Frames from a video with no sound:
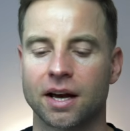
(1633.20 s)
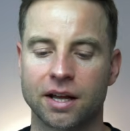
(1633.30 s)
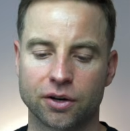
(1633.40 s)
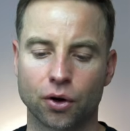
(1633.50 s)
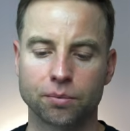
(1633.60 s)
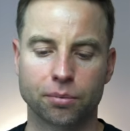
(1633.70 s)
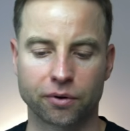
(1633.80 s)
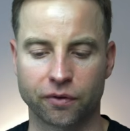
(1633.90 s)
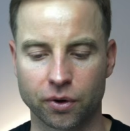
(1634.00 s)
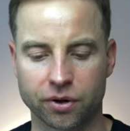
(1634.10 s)
And on
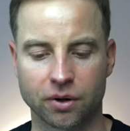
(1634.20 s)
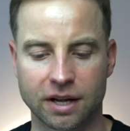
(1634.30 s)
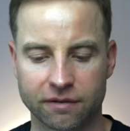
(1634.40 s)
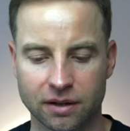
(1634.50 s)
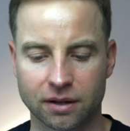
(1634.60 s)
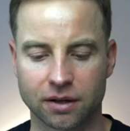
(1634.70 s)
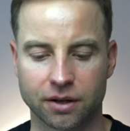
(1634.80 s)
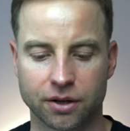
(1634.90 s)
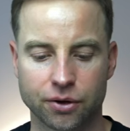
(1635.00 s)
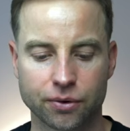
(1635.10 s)
portfolio level,
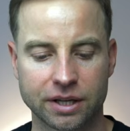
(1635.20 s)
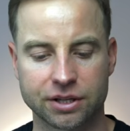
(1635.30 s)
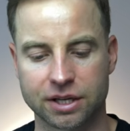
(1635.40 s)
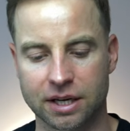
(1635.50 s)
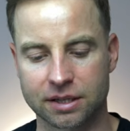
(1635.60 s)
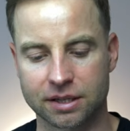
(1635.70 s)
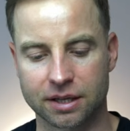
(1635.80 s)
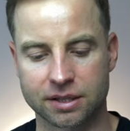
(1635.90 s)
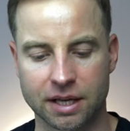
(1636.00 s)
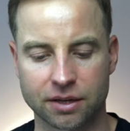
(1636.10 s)
you can just
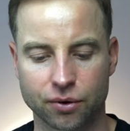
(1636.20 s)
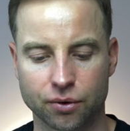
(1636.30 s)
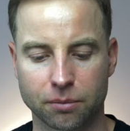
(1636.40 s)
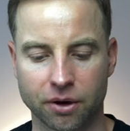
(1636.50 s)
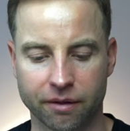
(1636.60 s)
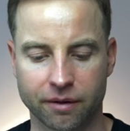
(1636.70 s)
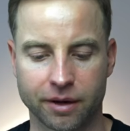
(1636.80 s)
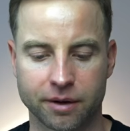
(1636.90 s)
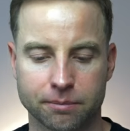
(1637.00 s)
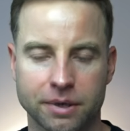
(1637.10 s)
set your
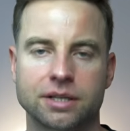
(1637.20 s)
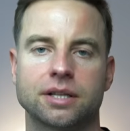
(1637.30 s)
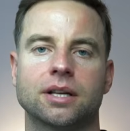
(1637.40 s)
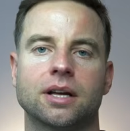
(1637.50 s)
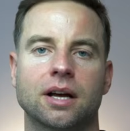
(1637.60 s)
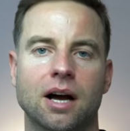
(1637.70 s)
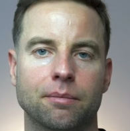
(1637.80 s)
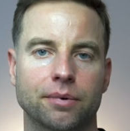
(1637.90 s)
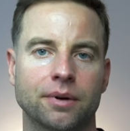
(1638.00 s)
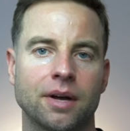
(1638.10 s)
monthly budget
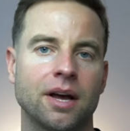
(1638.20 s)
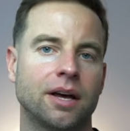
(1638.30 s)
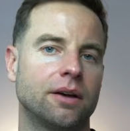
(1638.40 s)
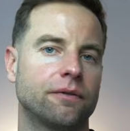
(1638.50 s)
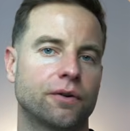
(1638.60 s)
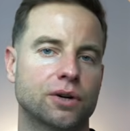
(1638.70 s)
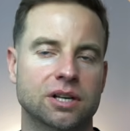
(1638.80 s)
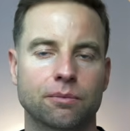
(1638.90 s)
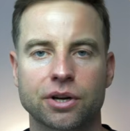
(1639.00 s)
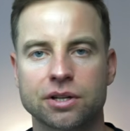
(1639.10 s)
cap. If for
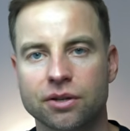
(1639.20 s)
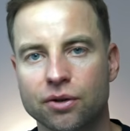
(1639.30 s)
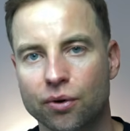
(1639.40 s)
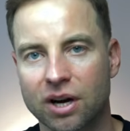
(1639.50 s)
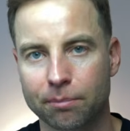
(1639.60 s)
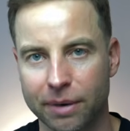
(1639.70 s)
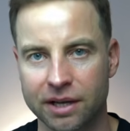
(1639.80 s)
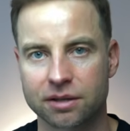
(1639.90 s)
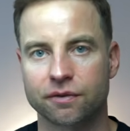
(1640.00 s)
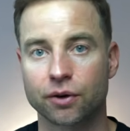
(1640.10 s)
some reason your
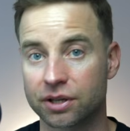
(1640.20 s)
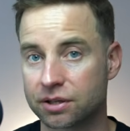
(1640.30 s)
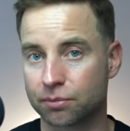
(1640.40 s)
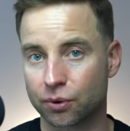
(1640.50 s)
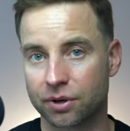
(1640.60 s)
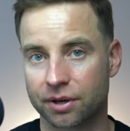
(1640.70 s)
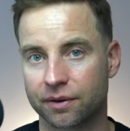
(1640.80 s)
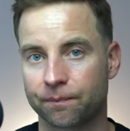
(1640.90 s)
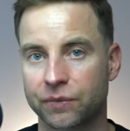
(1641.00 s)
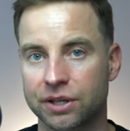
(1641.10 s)
campaigns for this book
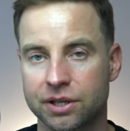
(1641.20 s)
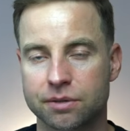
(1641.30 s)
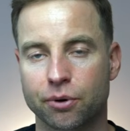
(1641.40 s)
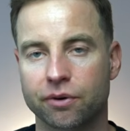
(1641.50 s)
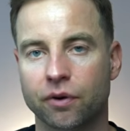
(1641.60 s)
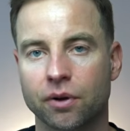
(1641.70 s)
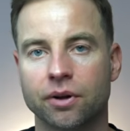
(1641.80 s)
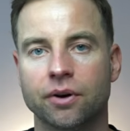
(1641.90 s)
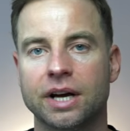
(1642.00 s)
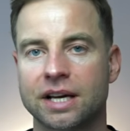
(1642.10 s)
in this
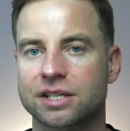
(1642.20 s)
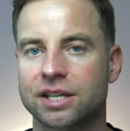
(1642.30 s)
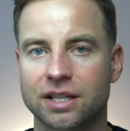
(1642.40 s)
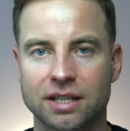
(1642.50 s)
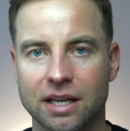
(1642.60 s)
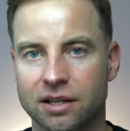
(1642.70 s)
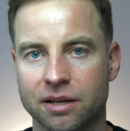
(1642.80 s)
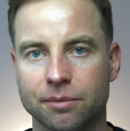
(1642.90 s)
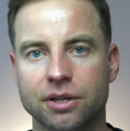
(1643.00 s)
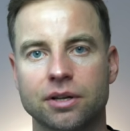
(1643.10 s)
portfolio exceed that
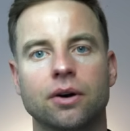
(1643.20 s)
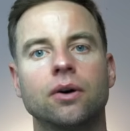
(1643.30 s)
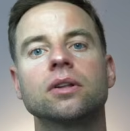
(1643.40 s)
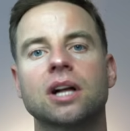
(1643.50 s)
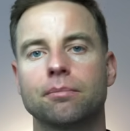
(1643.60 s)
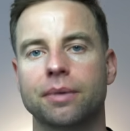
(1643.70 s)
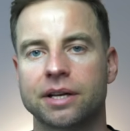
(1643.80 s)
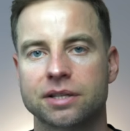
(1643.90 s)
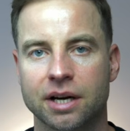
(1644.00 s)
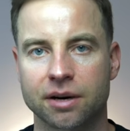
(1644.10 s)
limit, all
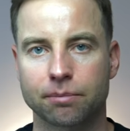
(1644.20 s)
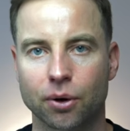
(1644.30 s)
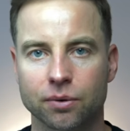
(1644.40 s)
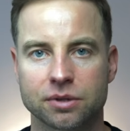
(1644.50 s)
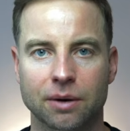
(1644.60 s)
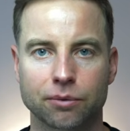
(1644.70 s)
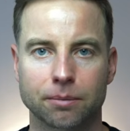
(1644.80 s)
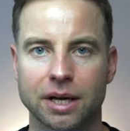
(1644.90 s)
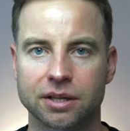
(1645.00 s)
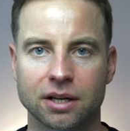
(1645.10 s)
campaigns are paused
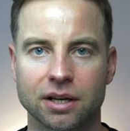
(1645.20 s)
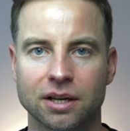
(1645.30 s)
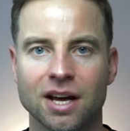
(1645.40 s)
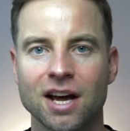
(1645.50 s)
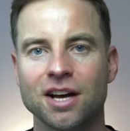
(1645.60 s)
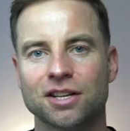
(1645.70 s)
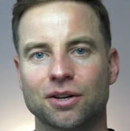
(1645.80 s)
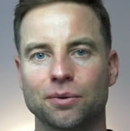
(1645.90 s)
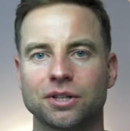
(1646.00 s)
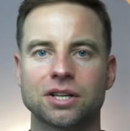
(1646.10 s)
automatically.
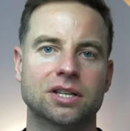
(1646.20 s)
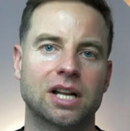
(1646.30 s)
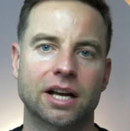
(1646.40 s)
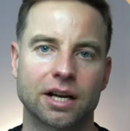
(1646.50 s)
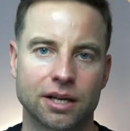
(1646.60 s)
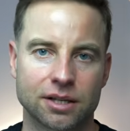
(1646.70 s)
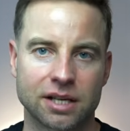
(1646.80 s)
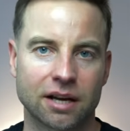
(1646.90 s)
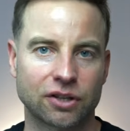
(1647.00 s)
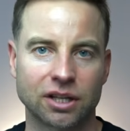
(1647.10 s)
So this is like a
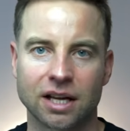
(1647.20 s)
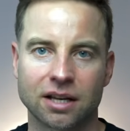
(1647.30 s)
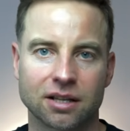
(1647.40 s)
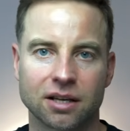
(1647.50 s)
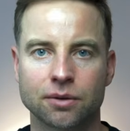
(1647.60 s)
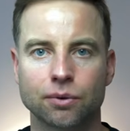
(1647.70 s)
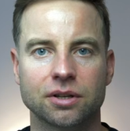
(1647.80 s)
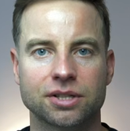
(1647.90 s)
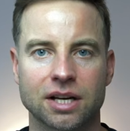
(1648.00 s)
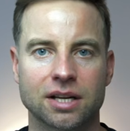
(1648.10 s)
safety net. It
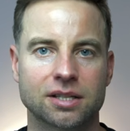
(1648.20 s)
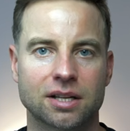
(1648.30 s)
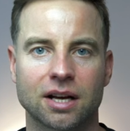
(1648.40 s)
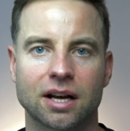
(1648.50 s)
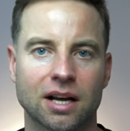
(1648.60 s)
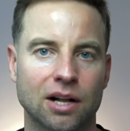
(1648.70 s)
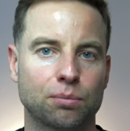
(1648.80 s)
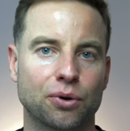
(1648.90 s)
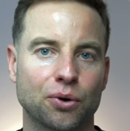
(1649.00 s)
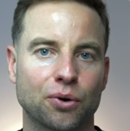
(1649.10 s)
will just
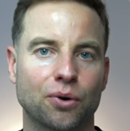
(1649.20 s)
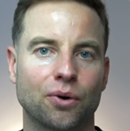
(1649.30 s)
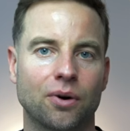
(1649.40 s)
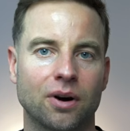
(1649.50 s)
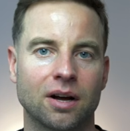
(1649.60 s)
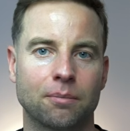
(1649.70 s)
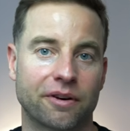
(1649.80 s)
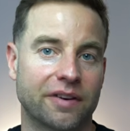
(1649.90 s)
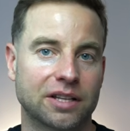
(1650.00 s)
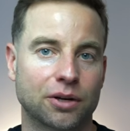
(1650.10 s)
help you
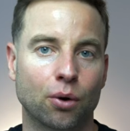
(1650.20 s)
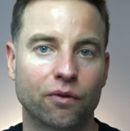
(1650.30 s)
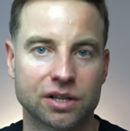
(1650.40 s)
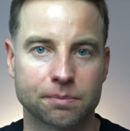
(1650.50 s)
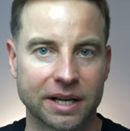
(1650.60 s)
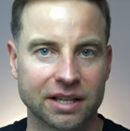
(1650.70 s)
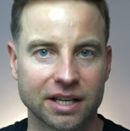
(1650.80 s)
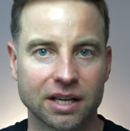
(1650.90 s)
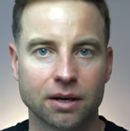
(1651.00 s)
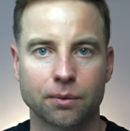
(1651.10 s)
prevent
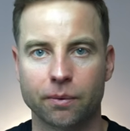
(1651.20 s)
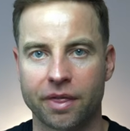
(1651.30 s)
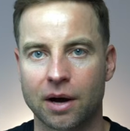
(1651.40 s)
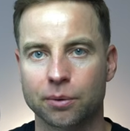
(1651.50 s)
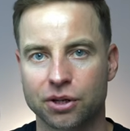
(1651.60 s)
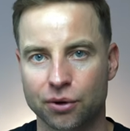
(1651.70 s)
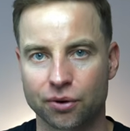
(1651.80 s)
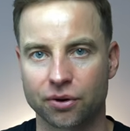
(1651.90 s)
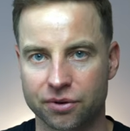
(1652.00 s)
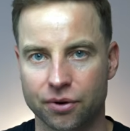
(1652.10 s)
overspending without
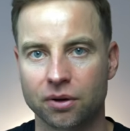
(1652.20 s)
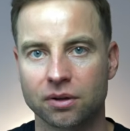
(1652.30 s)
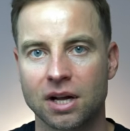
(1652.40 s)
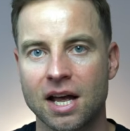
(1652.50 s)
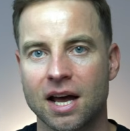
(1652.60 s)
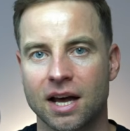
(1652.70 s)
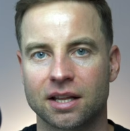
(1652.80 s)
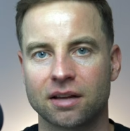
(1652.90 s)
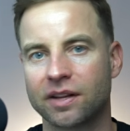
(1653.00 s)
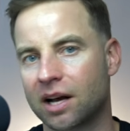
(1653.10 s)
your control.
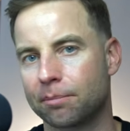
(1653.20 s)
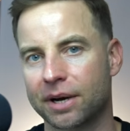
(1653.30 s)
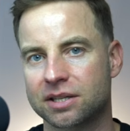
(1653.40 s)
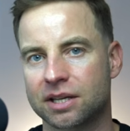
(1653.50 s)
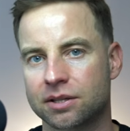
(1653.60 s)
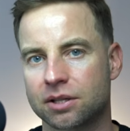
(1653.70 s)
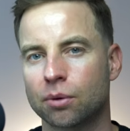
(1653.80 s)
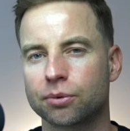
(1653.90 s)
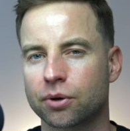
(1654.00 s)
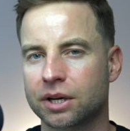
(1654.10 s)
And if the campaigns are
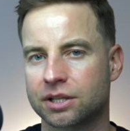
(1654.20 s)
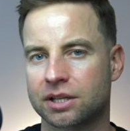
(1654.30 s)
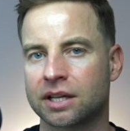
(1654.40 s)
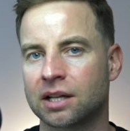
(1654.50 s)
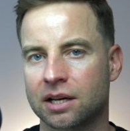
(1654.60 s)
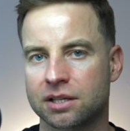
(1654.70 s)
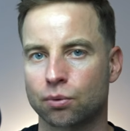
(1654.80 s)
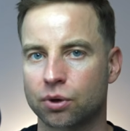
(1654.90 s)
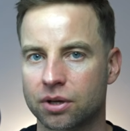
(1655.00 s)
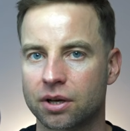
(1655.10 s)
stopped, you can just analyze
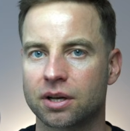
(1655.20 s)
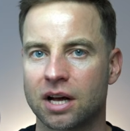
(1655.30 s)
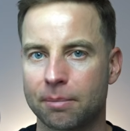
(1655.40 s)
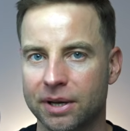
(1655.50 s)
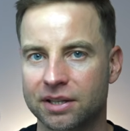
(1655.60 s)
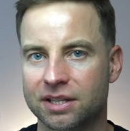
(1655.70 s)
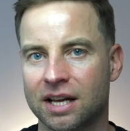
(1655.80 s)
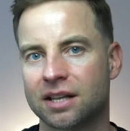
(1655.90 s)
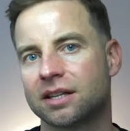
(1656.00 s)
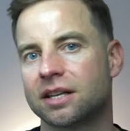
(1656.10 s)
what happened
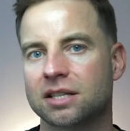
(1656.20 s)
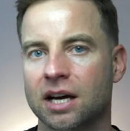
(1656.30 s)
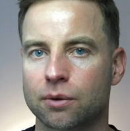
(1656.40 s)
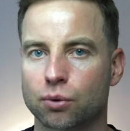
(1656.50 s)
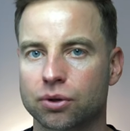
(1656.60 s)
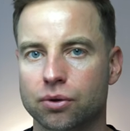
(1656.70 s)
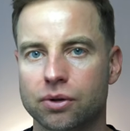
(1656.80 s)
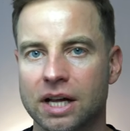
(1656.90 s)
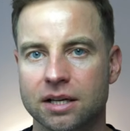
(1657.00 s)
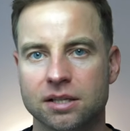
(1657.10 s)
and decide what to
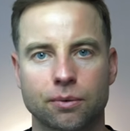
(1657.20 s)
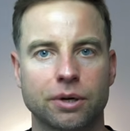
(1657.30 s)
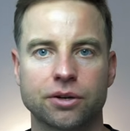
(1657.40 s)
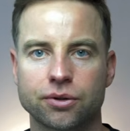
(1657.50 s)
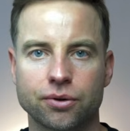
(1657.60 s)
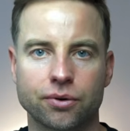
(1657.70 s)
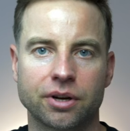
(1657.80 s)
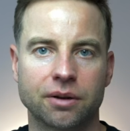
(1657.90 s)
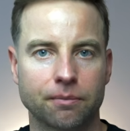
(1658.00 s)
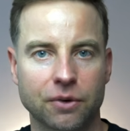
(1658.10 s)
do next, whether to
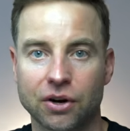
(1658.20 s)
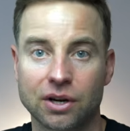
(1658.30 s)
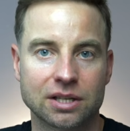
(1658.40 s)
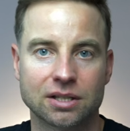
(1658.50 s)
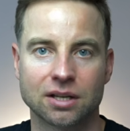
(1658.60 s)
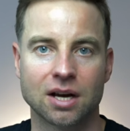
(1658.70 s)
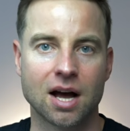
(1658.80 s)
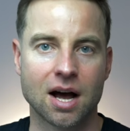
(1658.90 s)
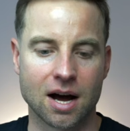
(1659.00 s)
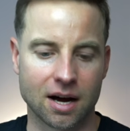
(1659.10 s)
increase
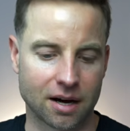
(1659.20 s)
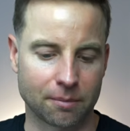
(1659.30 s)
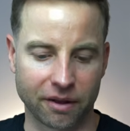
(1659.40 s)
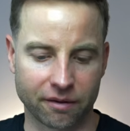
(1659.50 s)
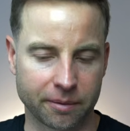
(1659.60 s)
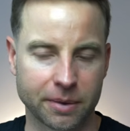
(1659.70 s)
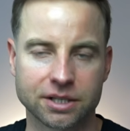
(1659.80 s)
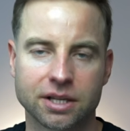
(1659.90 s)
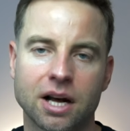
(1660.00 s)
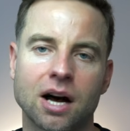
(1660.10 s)
monthly
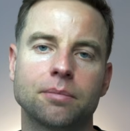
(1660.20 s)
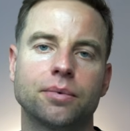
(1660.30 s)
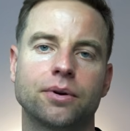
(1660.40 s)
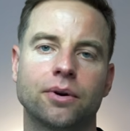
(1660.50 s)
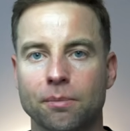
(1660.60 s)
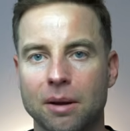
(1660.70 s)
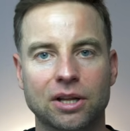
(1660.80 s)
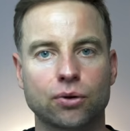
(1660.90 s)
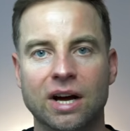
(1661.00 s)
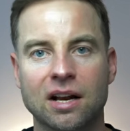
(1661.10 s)
budget cap, or
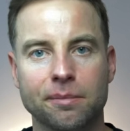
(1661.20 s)
maybe to